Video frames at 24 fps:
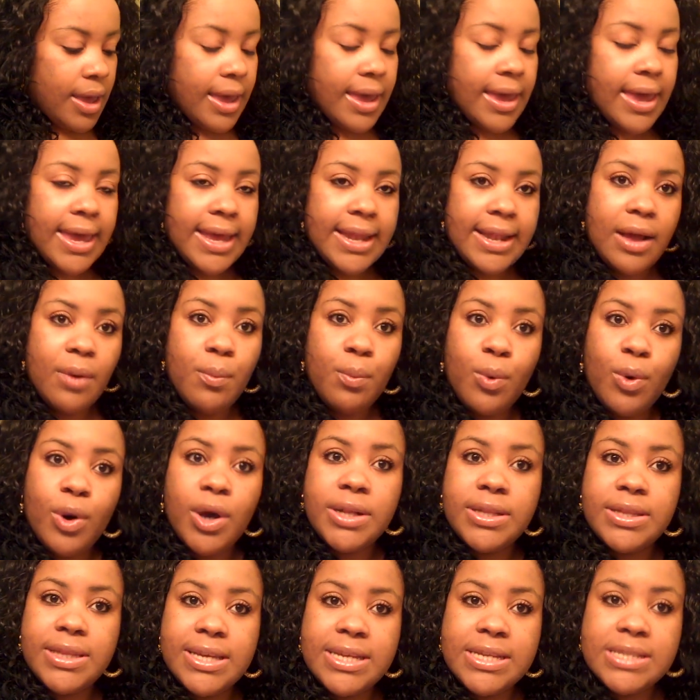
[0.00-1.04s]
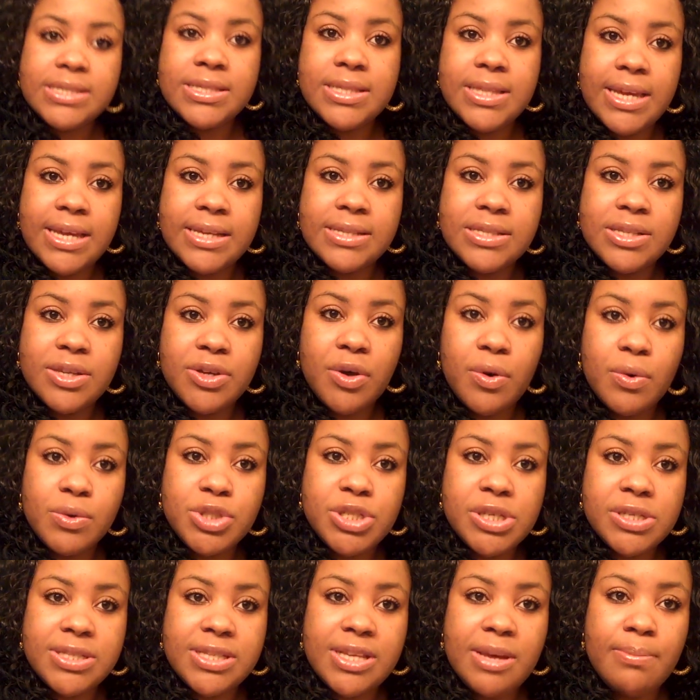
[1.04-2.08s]
and i want these things to go
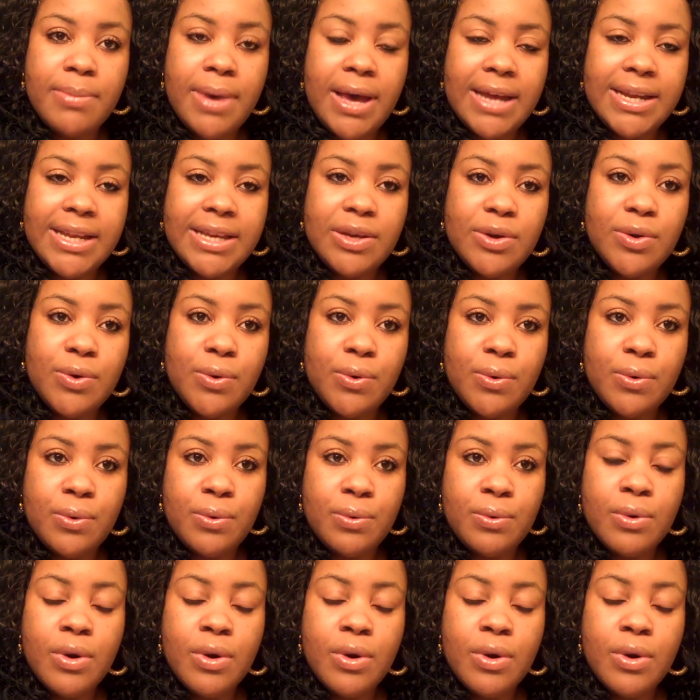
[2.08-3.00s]
to somebody who